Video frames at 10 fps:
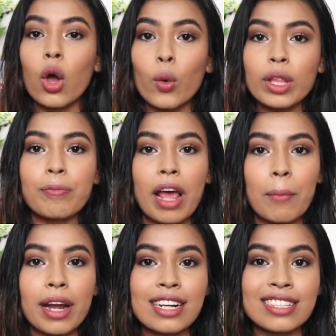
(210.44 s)
With
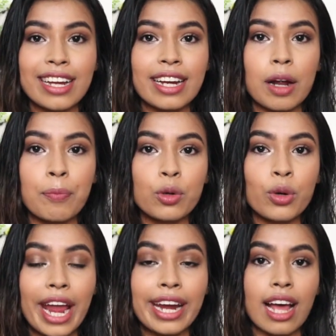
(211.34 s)
primer, it stayed up
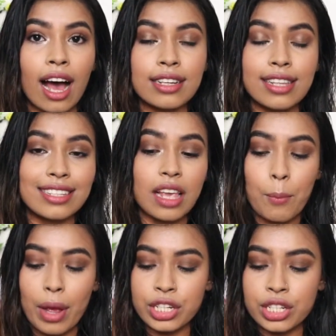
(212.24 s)
to 8 hours as I
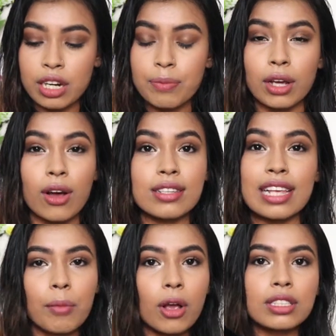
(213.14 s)
mentioned,
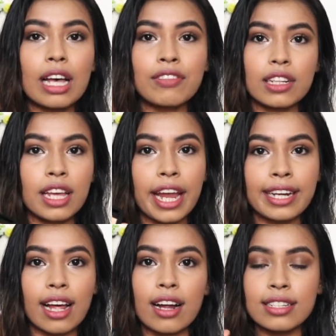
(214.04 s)
because after the
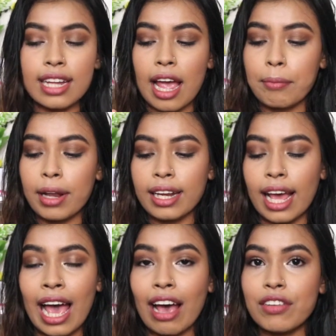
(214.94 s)
8 hours timeline,
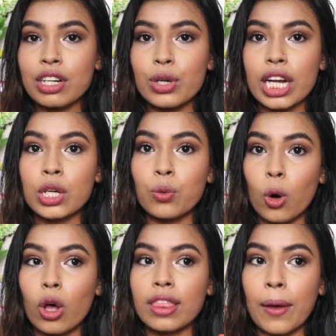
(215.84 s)
I haven't really
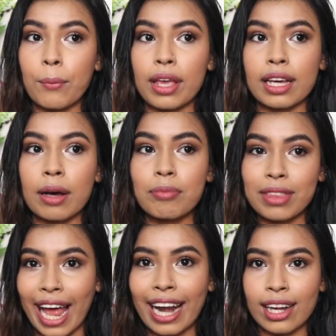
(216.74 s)
worn the makeup
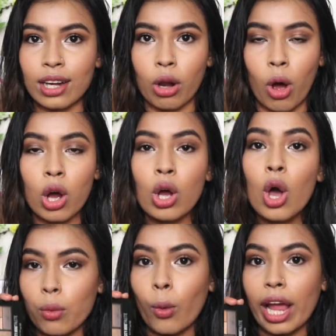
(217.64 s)
that long
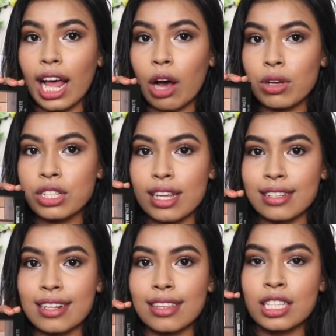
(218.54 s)
while I was
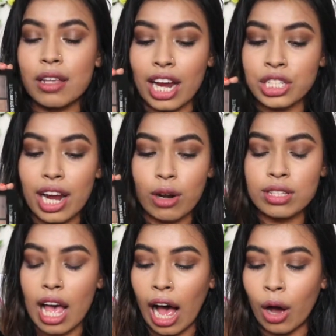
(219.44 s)
testing this
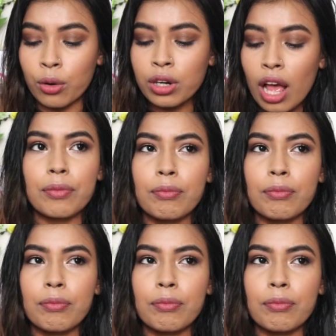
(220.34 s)
eyeshadows out.